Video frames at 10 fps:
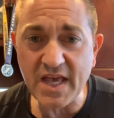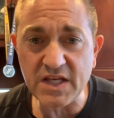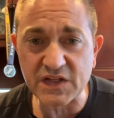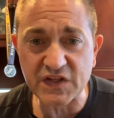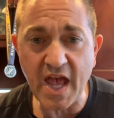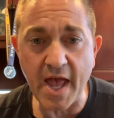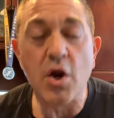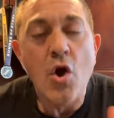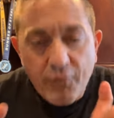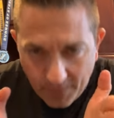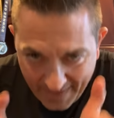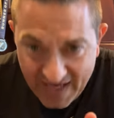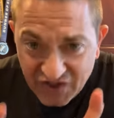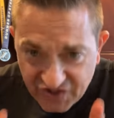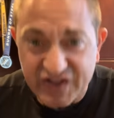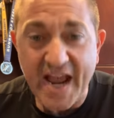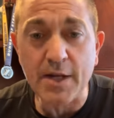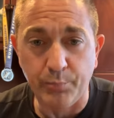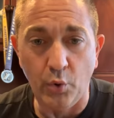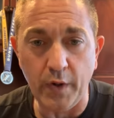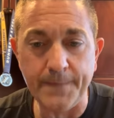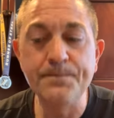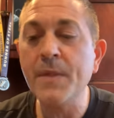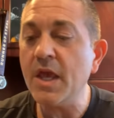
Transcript: he said from his standpoint.